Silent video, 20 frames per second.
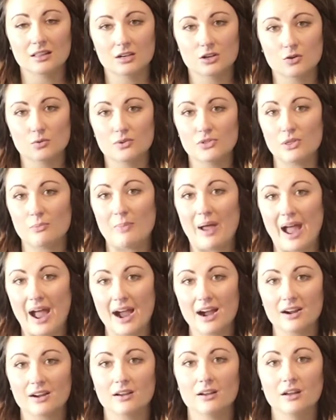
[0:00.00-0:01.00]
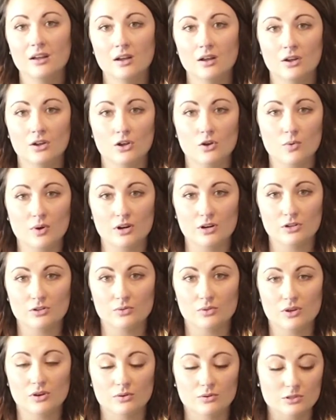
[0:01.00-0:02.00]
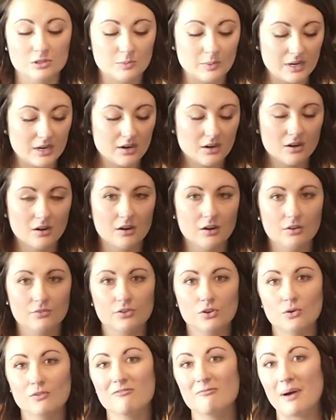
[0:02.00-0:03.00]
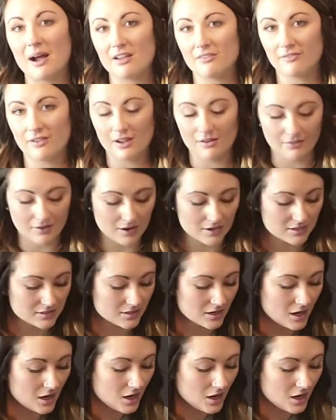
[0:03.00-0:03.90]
to do with the back, you want to do those. But here are a few of my favorites.